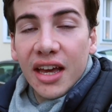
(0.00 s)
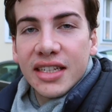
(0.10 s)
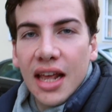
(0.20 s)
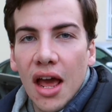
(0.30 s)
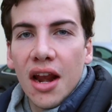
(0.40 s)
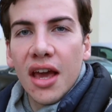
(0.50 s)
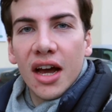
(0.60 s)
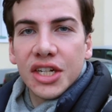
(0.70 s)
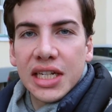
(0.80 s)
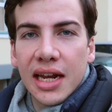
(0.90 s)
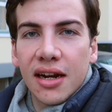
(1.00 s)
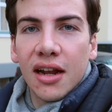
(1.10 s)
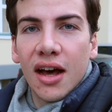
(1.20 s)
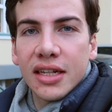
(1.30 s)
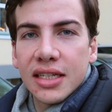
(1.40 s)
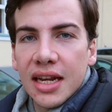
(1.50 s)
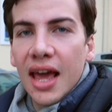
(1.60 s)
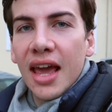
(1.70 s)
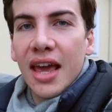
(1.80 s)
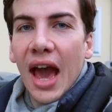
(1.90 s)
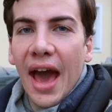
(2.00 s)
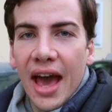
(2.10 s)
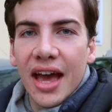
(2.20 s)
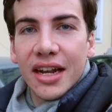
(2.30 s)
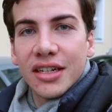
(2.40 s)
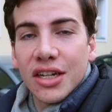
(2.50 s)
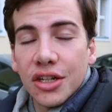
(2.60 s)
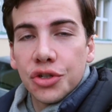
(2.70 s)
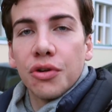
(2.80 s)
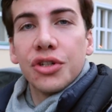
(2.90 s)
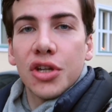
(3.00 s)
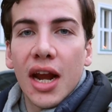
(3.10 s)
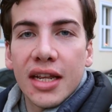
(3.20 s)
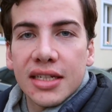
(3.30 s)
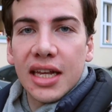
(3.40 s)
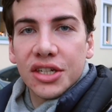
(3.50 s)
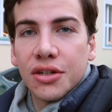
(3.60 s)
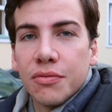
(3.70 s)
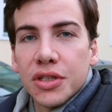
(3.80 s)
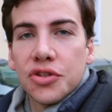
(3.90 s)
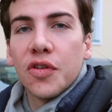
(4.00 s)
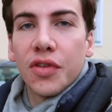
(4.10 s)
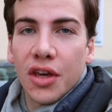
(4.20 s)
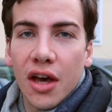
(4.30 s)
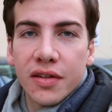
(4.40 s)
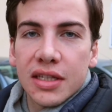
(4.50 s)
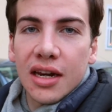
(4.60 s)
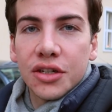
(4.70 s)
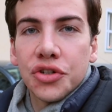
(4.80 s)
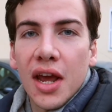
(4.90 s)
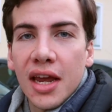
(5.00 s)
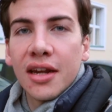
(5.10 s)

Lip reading: I said earlier, I just had class today and a joint training session with two of the girls that I train.